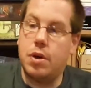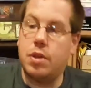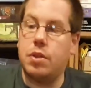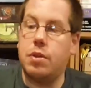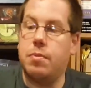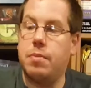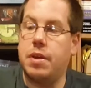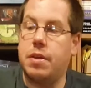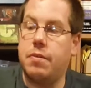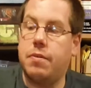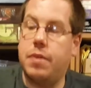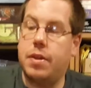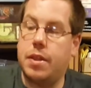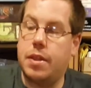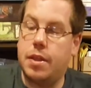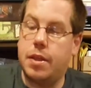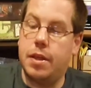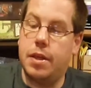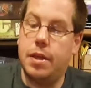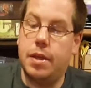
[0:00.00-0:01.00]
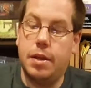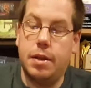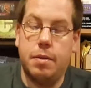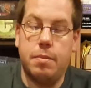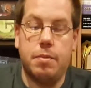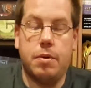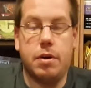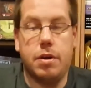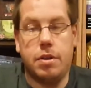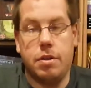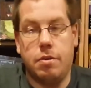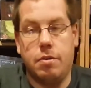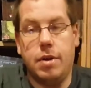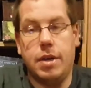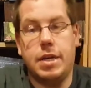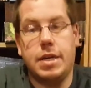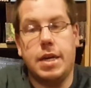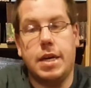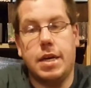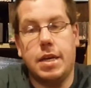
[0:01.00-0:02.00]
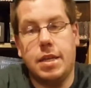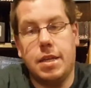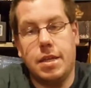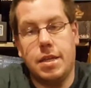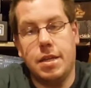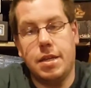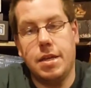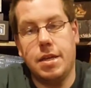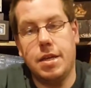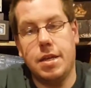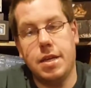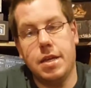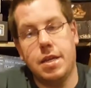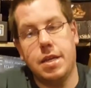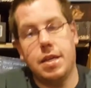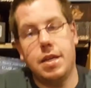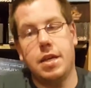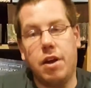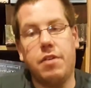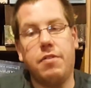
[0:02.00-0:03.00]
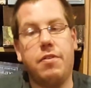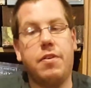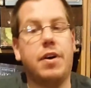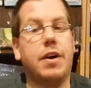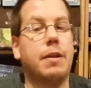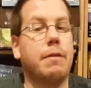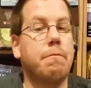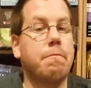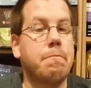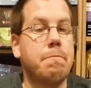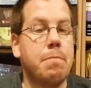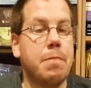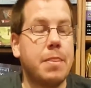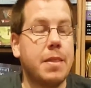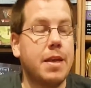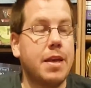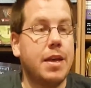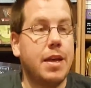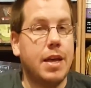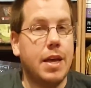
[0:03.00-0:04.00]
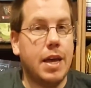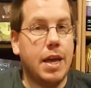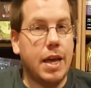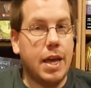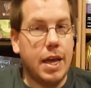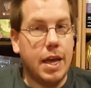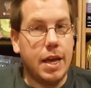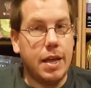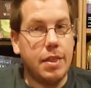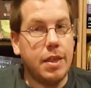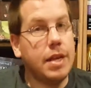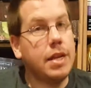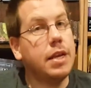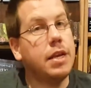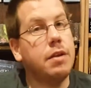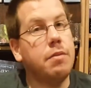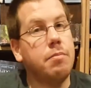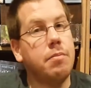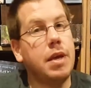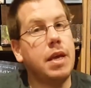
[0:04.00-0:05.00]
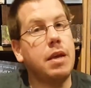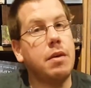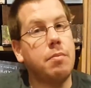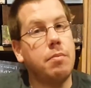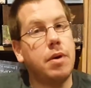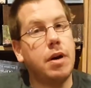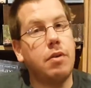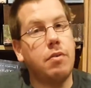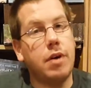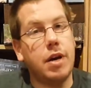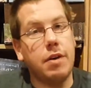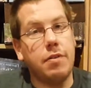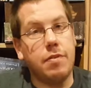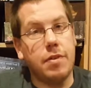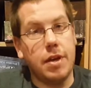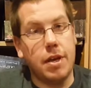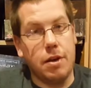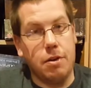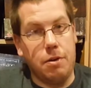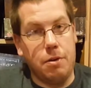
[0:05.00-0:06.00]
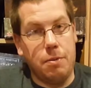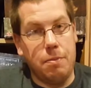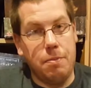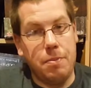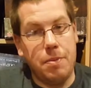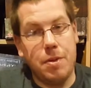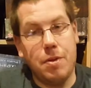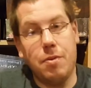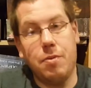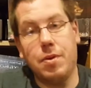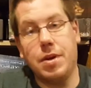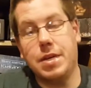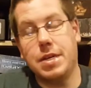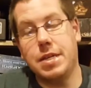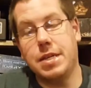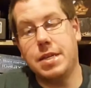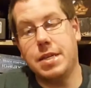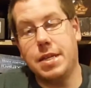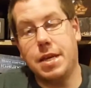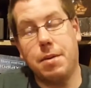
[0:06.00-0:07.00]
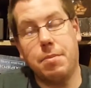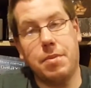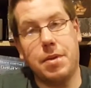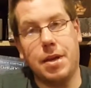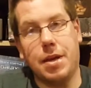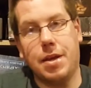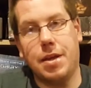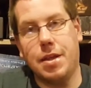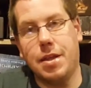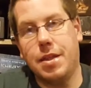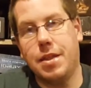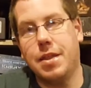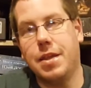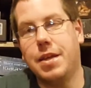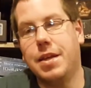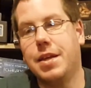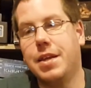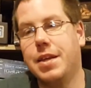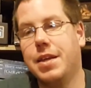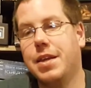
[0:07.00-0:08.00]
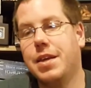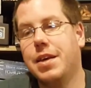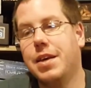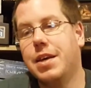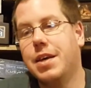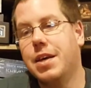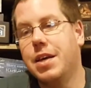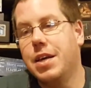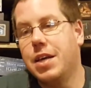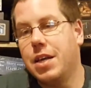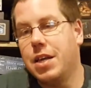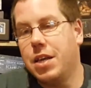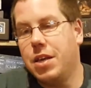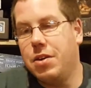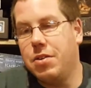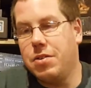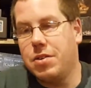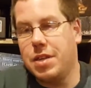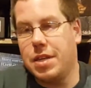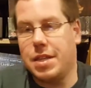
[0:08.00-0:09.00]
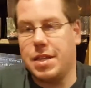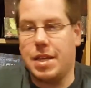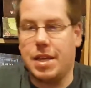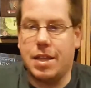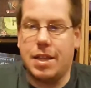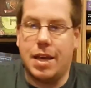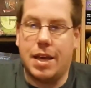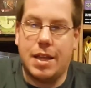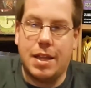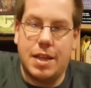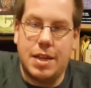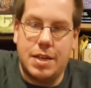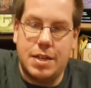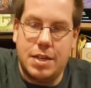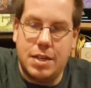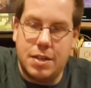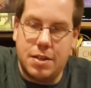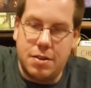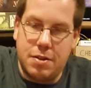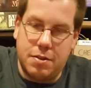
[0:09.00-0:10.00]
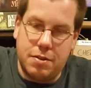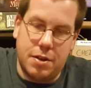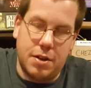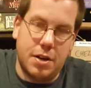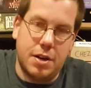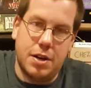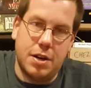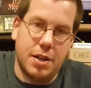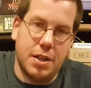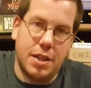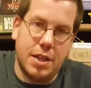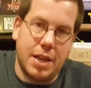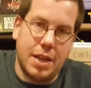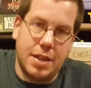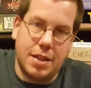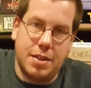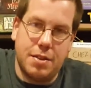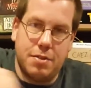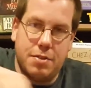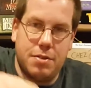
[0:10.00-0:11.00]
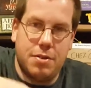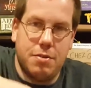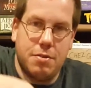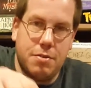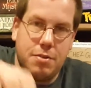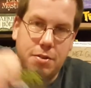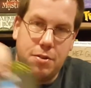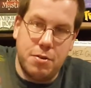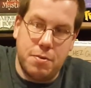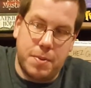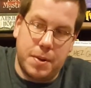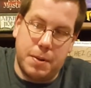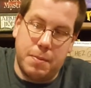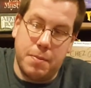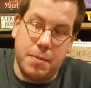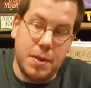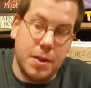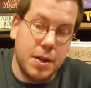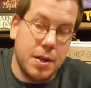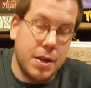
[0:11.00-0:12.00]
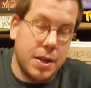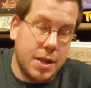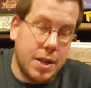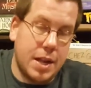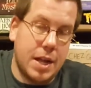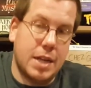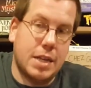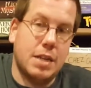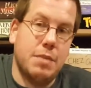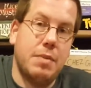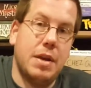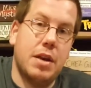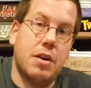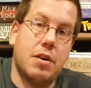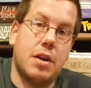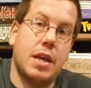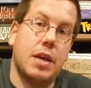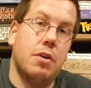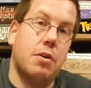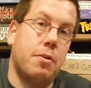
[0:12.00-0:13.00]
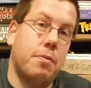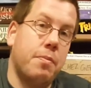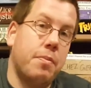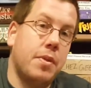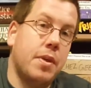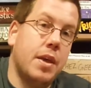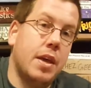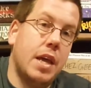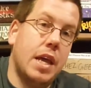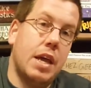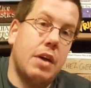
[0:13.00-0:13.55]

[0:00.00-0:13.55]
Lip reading: Monster Misfits and Monster Rejects are a lot of fun, and they did make my wife giggle, which is something, because usually things like this, she just go, oh, "That's so stupid." It actually made her giggle.